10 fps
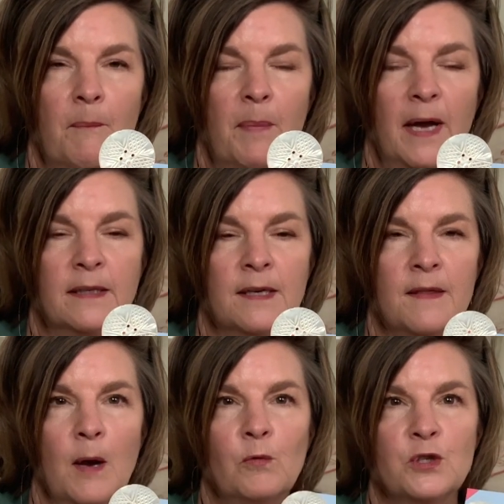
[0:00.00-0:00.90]
button
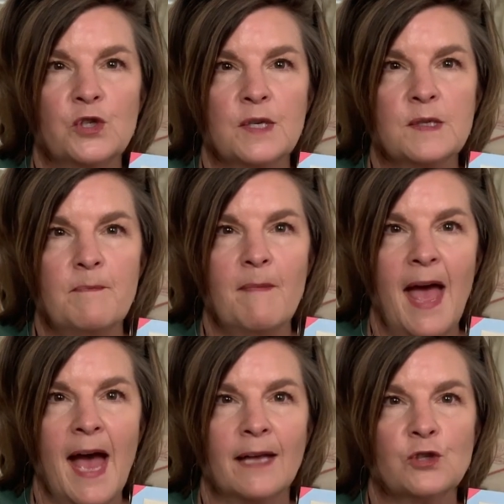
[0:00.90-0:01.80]
that would just
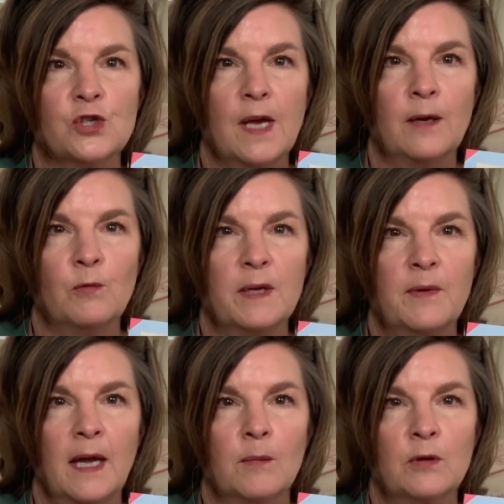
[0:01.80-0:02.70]
match, and we'd
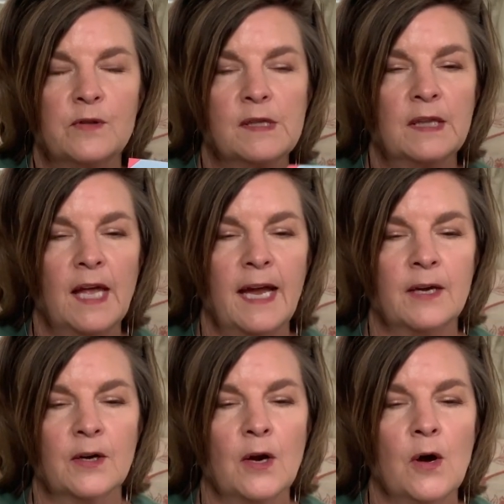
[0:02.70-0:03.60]
be able to
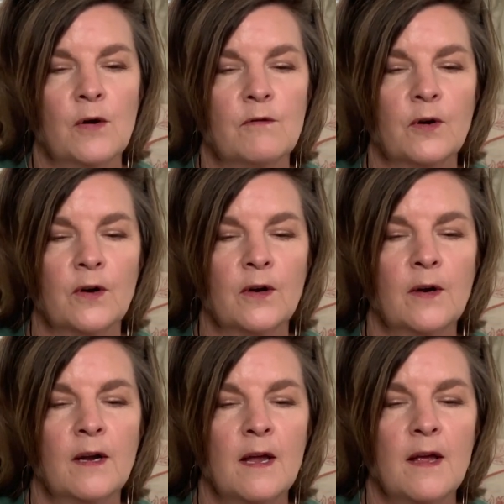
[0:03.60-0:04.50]
layer over
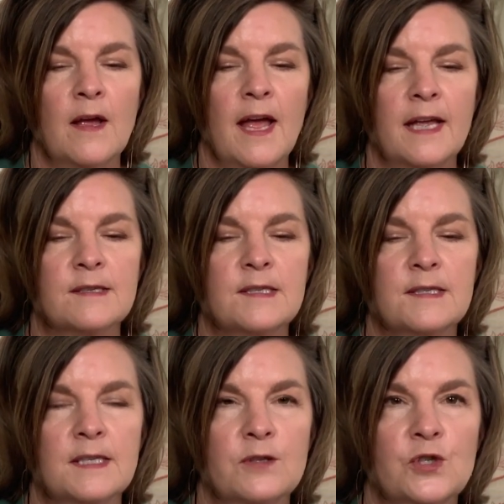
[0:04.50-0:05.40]
and
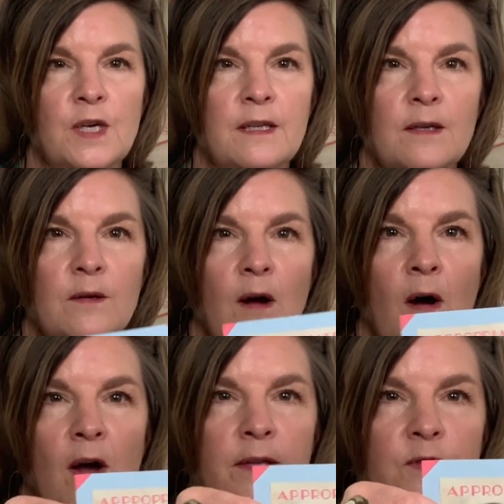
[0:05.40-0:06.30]
stitch it
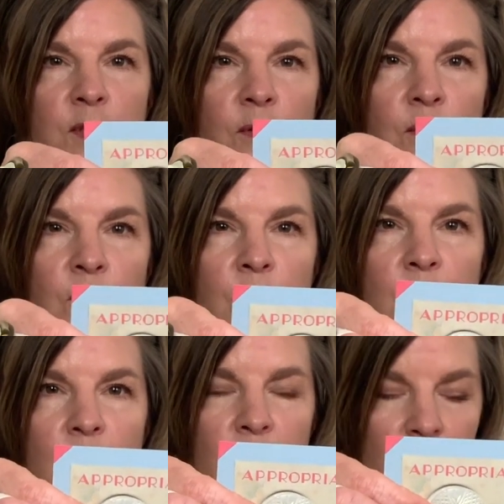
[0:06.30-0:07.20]
onto
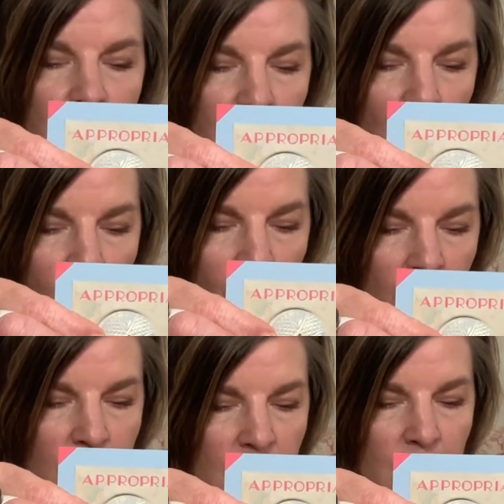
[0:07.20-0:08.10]
the
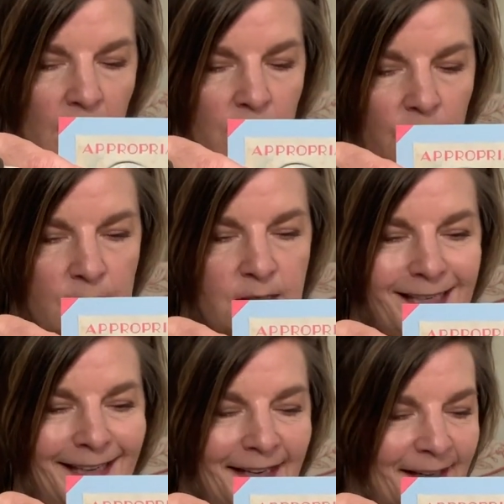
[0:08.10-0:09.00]
card. And you can
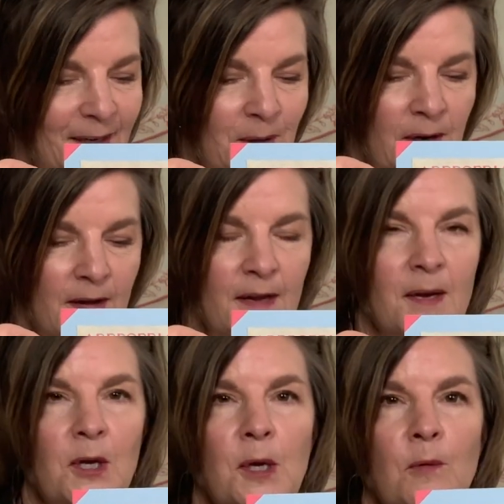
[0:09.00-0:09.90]
see here
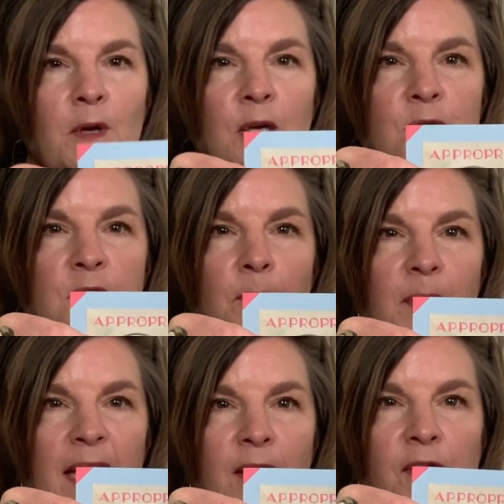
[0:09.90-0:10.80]
we use the
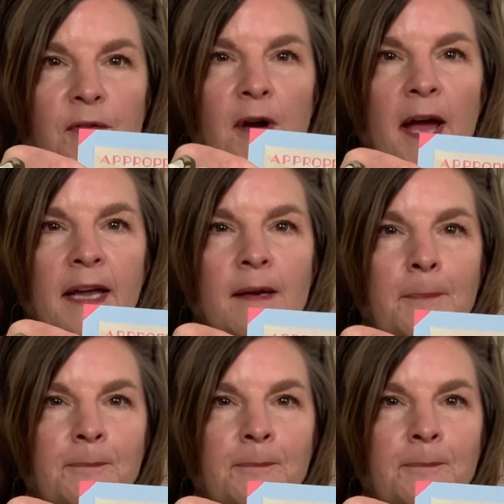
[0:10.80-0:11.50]
pink thread.